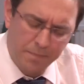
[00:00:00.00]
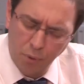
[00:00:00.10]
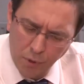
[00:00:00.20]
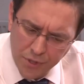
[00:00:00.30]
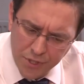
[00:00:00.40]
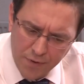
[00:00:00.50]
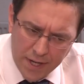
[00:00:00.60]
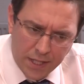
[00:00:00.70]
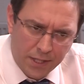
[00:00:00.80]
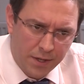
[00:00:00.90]
important to
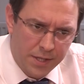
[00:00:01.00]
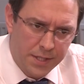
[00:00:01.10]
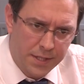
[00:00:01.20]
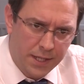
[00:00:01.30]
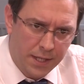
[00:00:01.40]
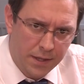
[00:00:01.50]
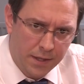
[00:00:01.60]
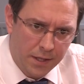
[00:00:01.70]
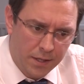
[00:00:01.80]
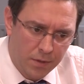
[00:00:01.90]
recognise, I think,
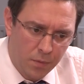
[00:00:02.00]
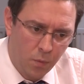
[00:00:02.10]
that